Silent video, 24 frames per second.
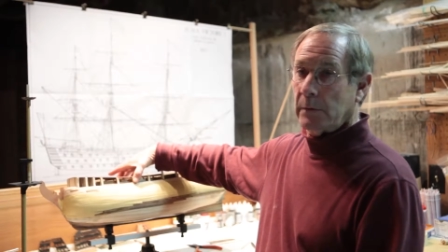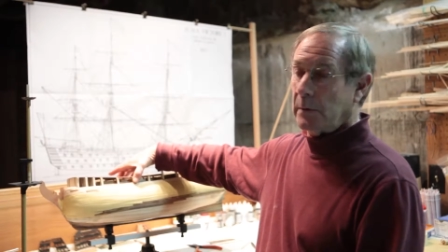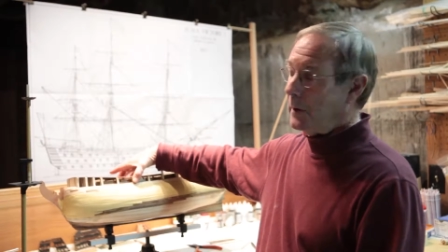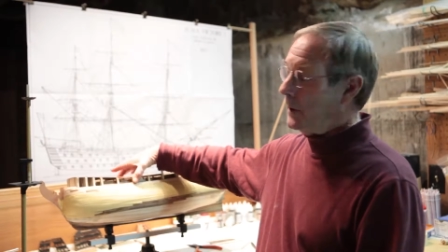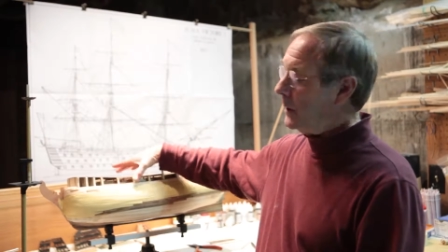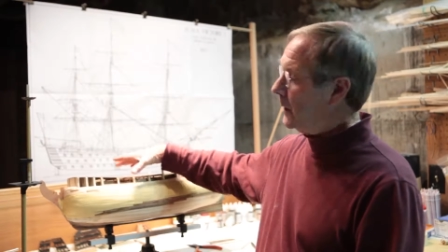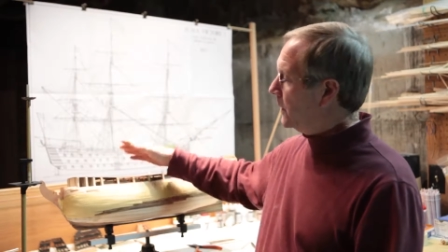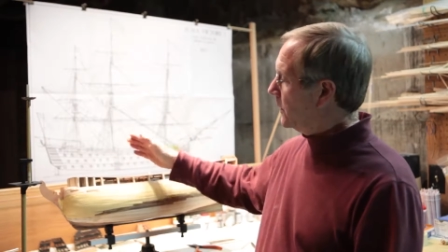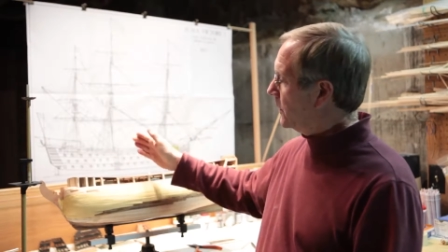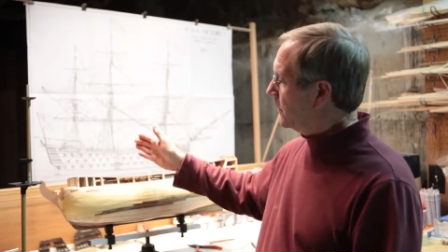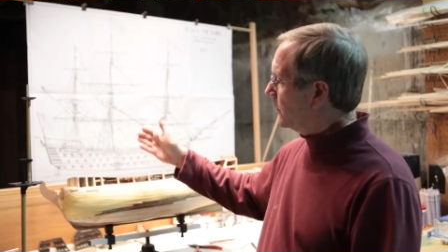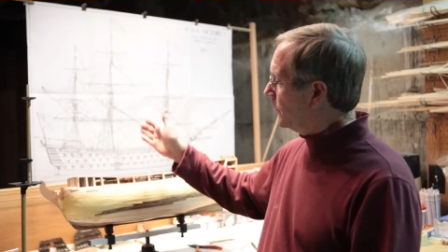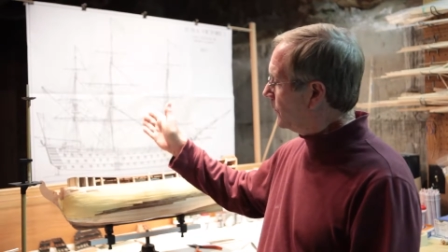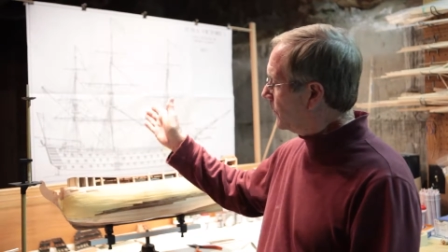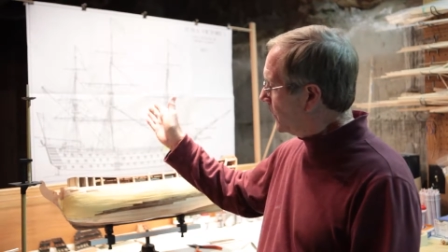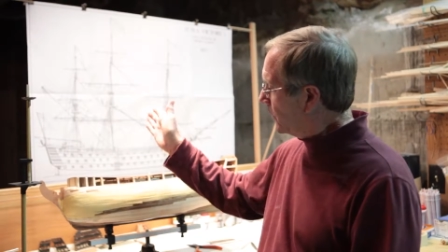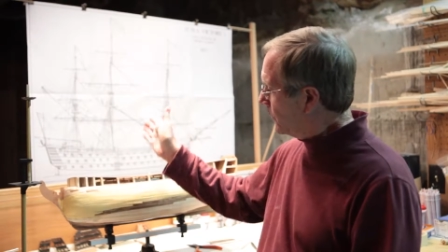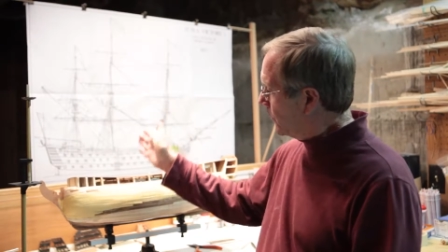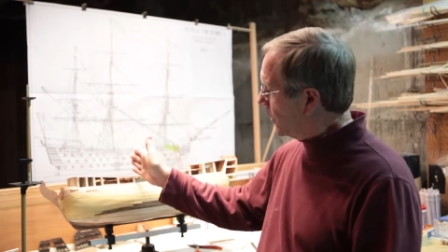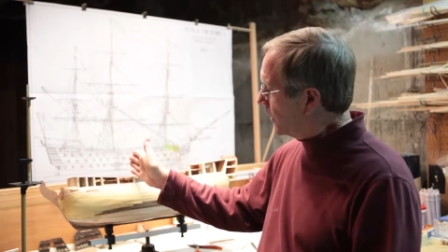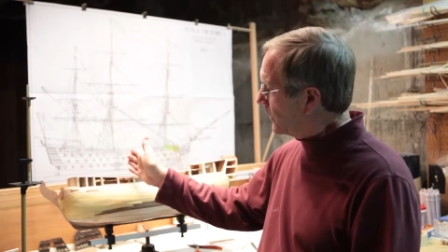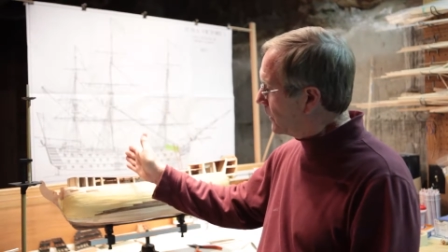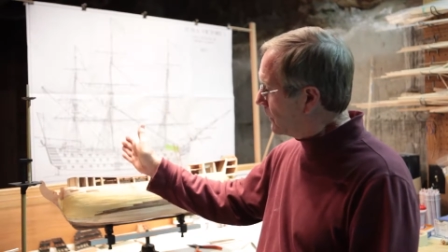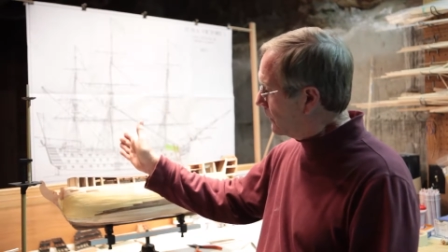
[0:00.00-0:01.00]
and you,
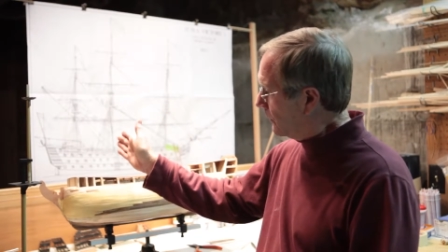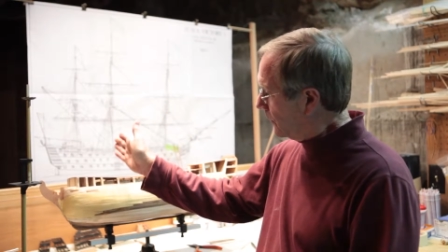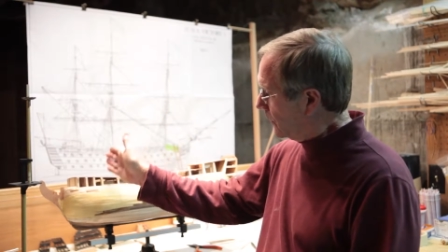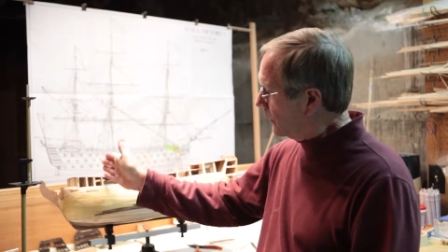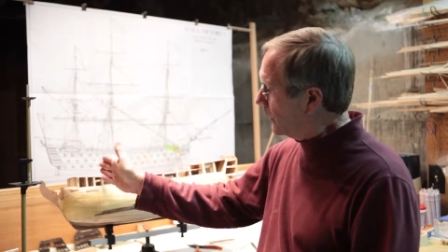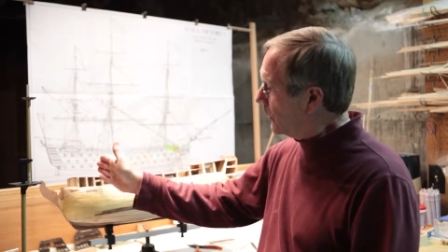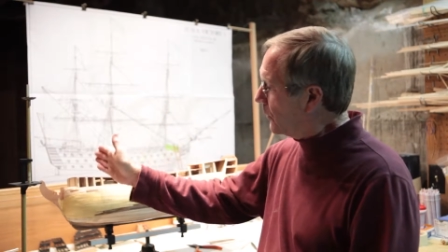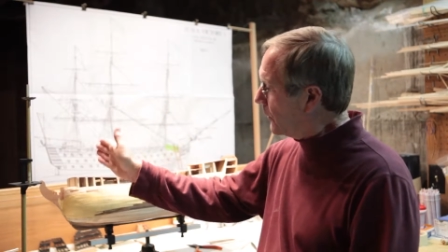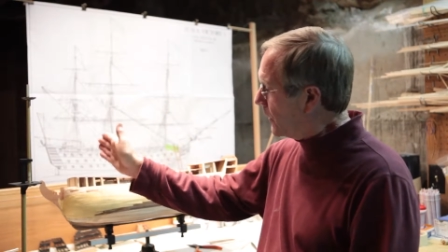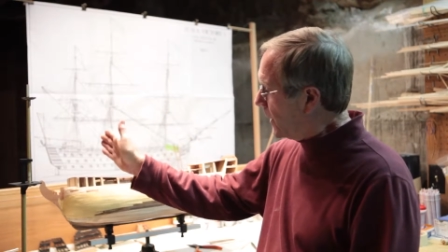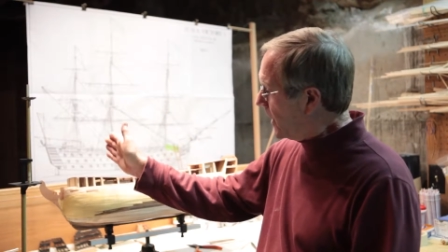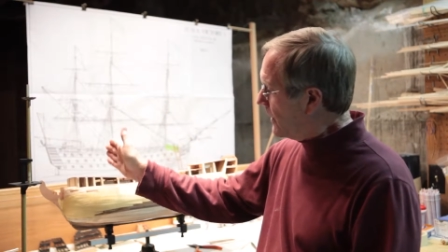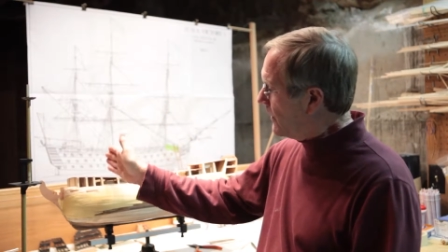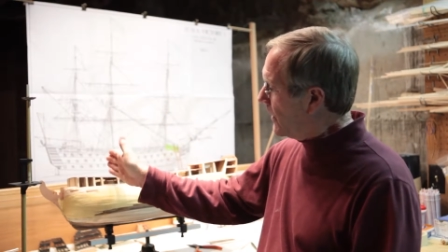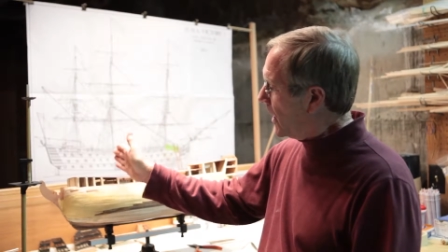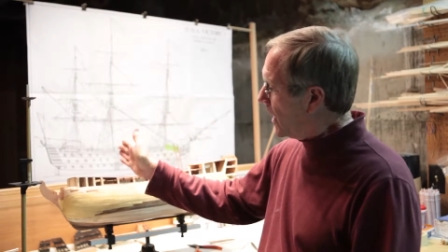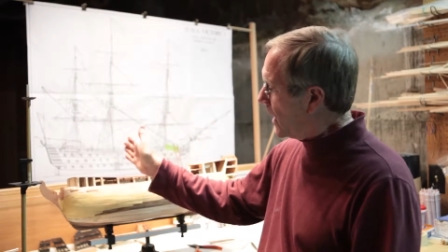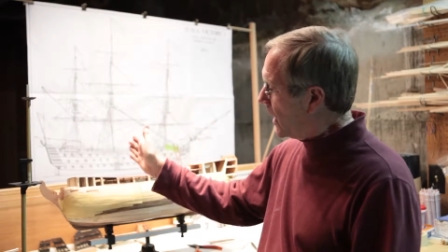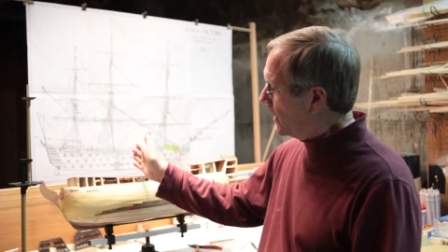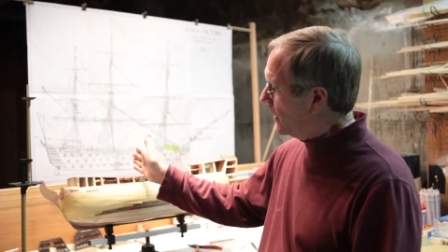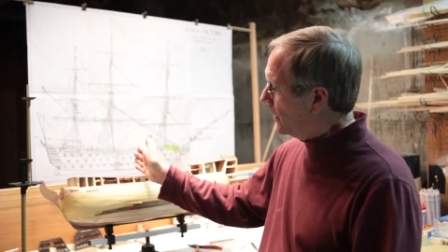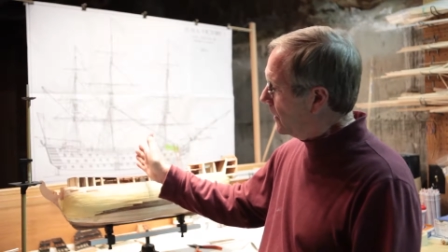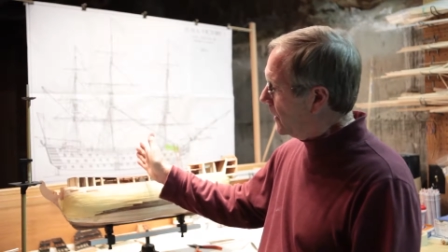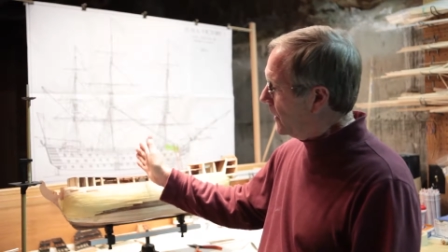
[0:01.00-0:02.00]
you put glue them
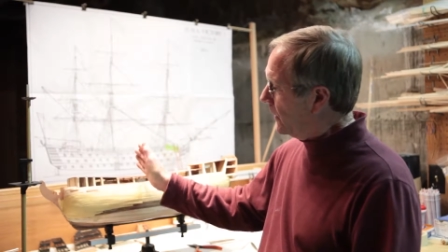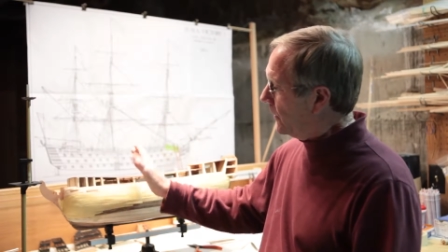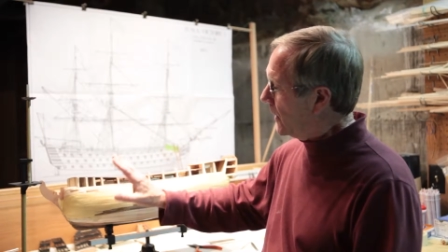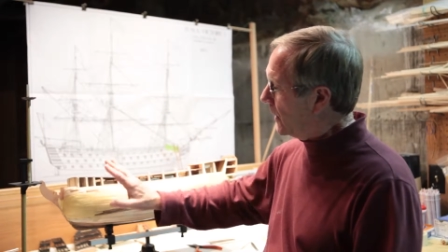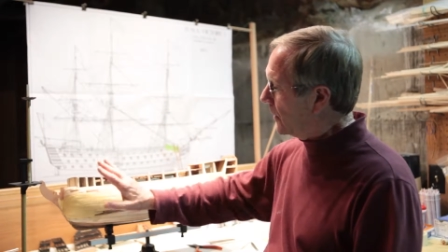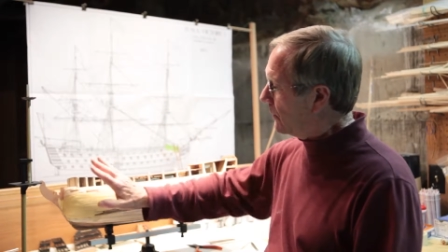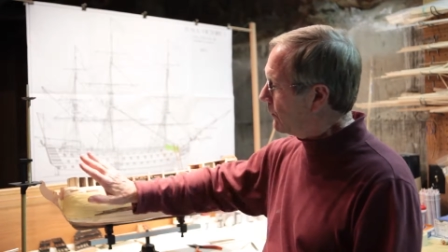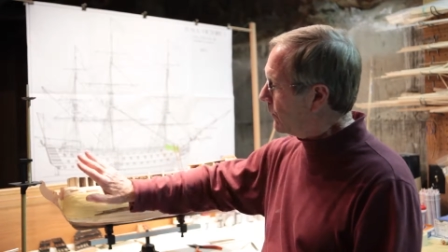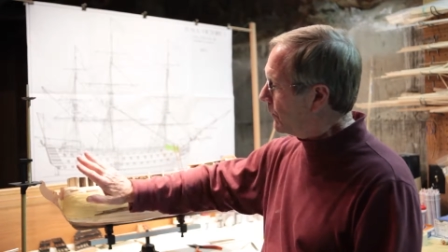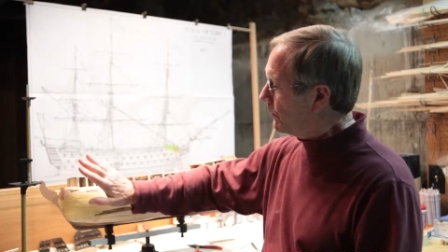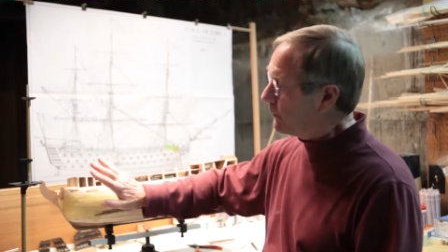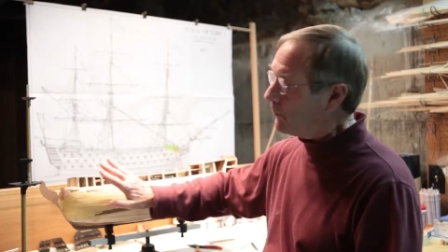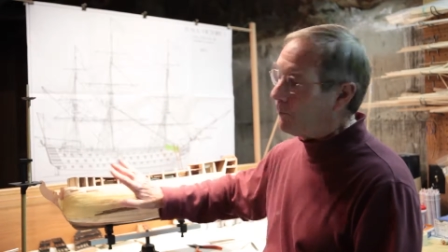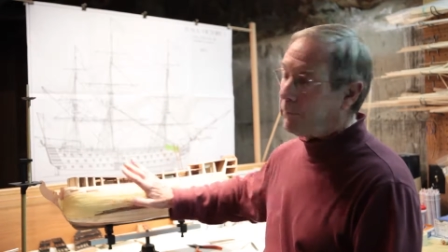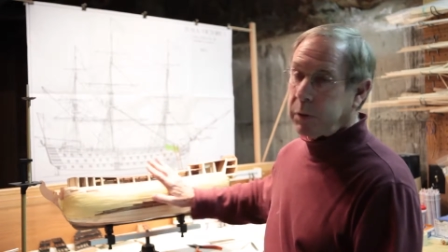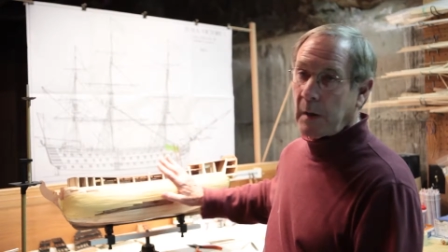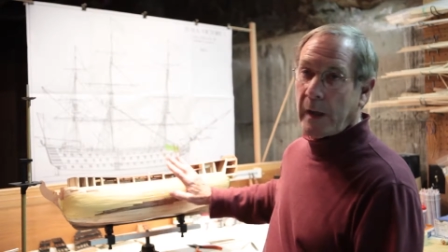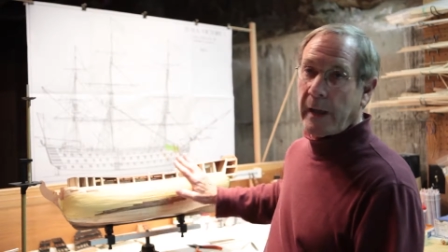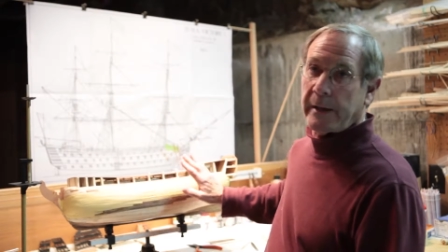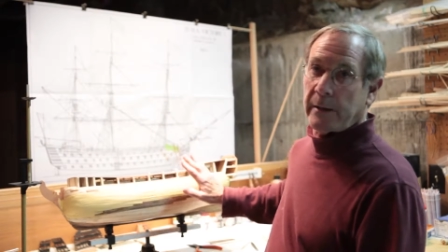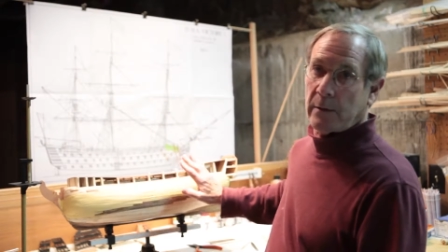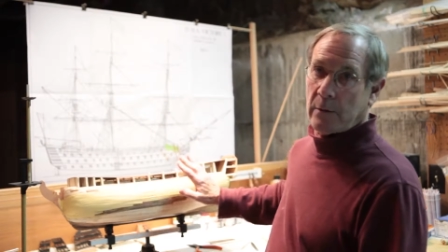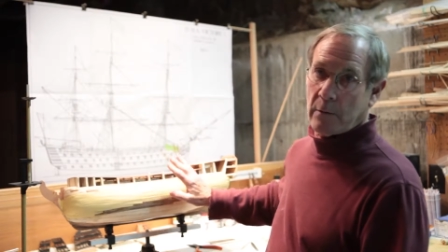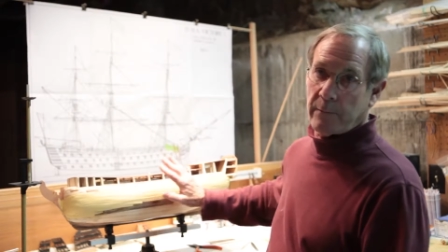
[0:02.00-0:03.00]
on and then
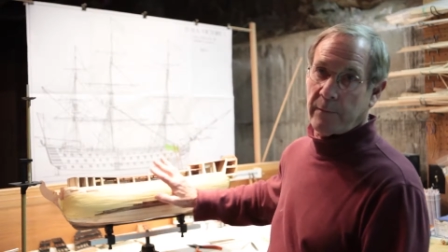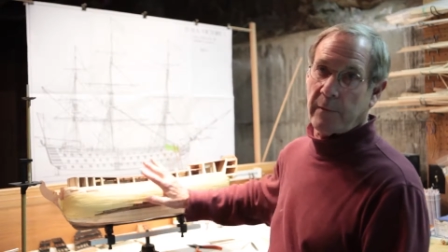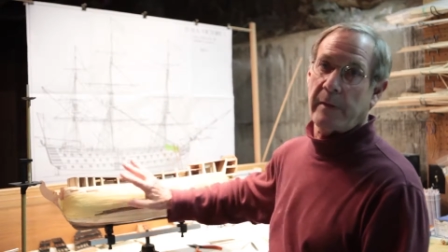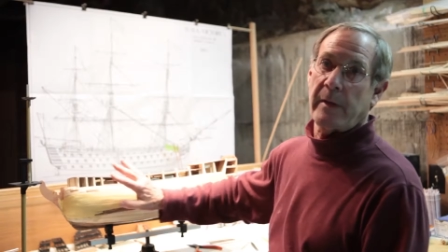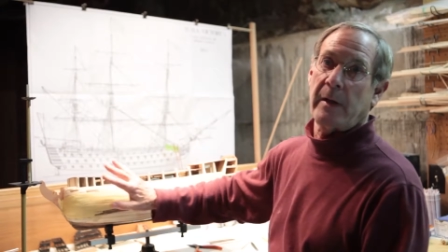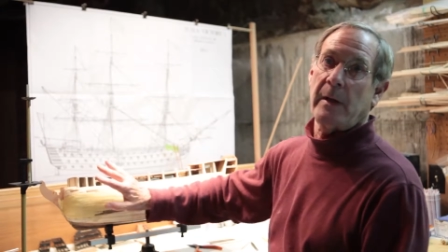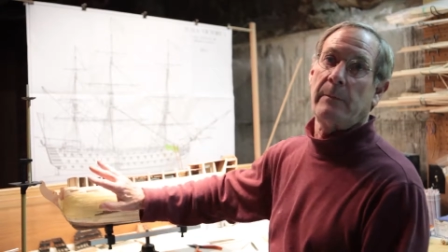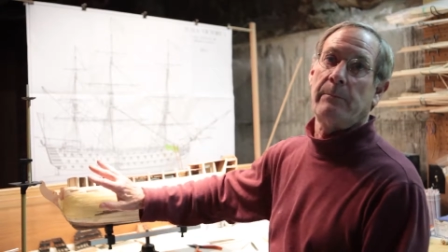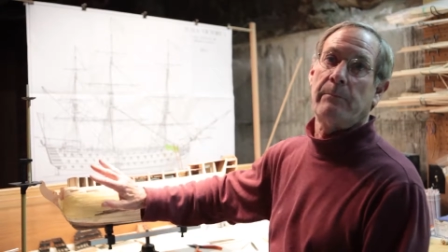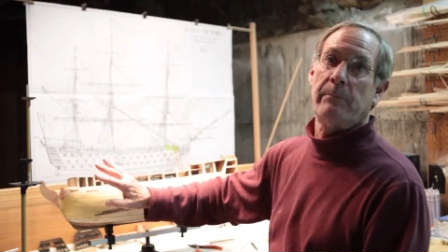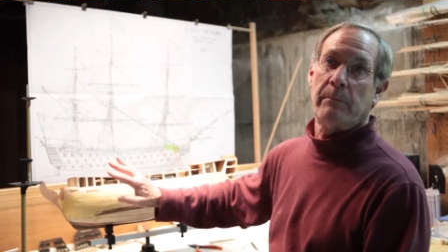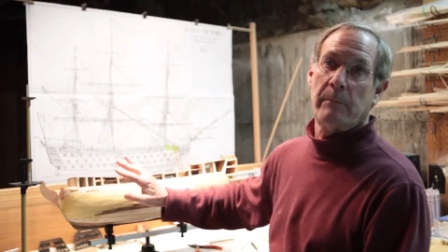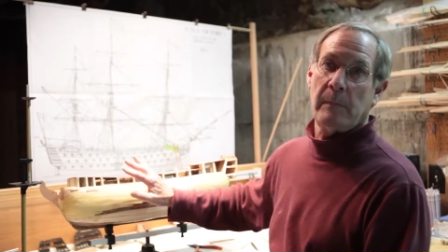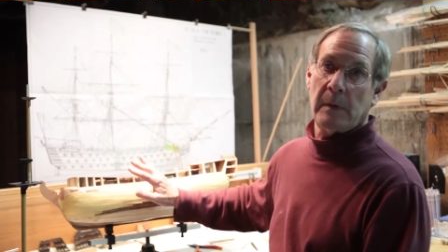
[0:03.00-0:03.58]
plank over them.